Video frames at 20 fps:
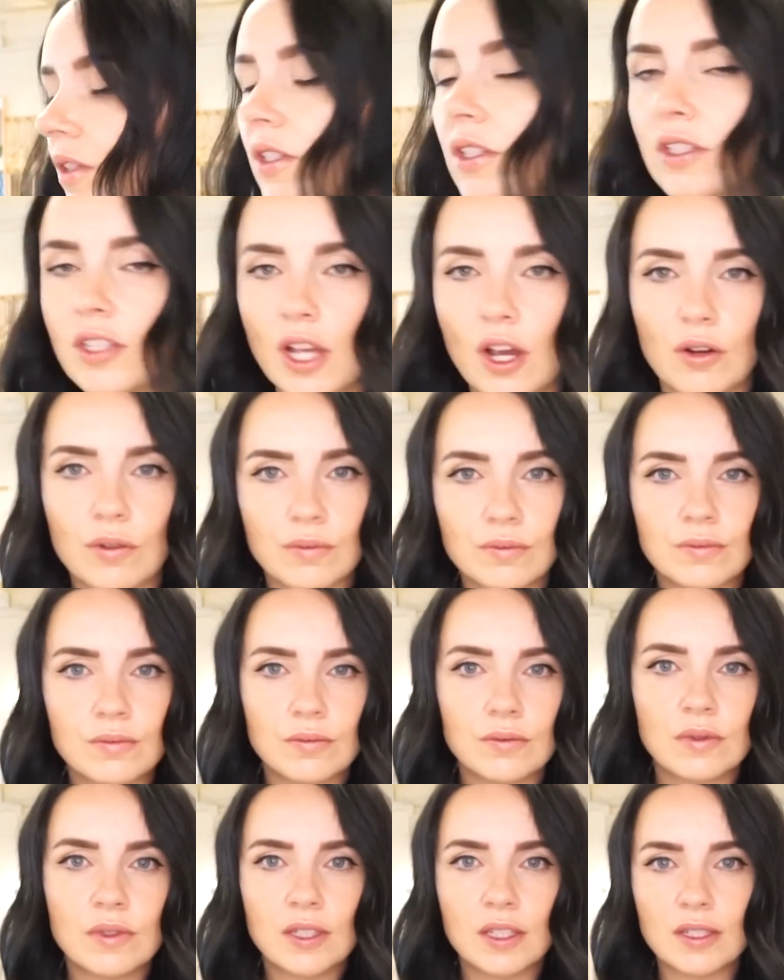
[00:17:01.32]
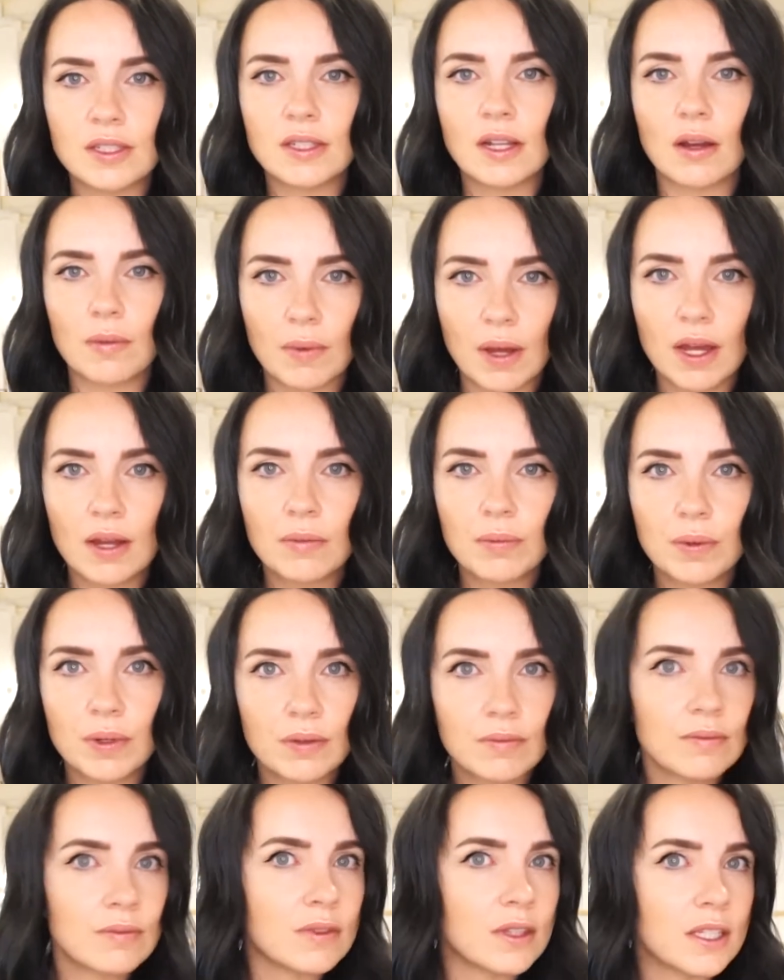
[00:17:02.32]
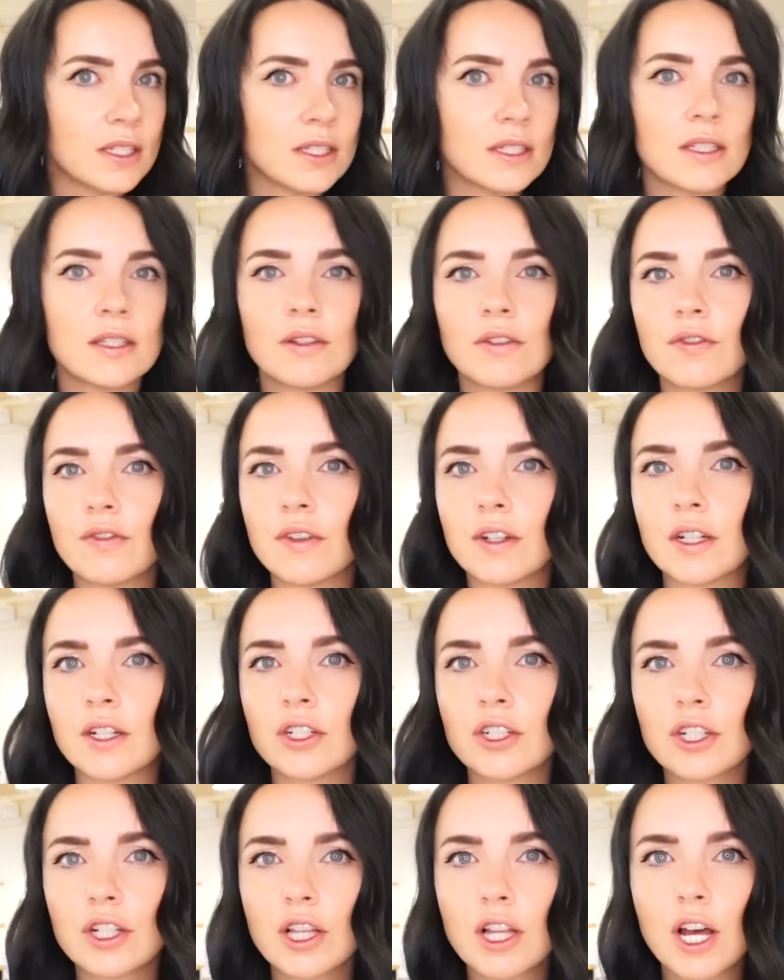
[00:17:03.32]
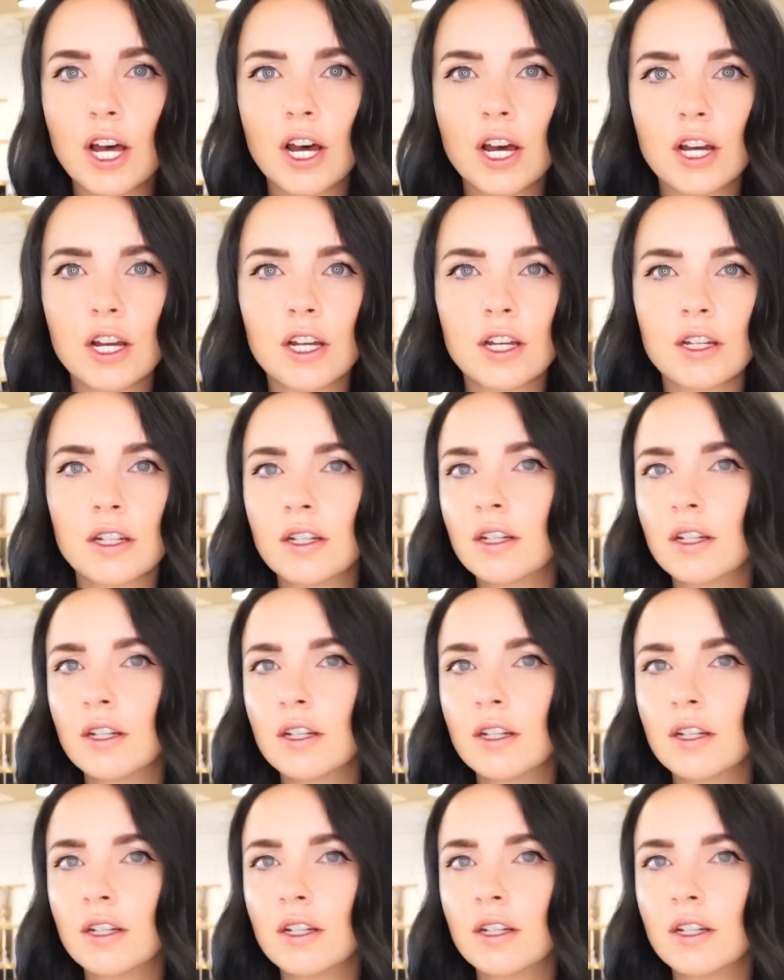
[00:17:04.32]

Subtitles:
So, to sum up, this is the finished look.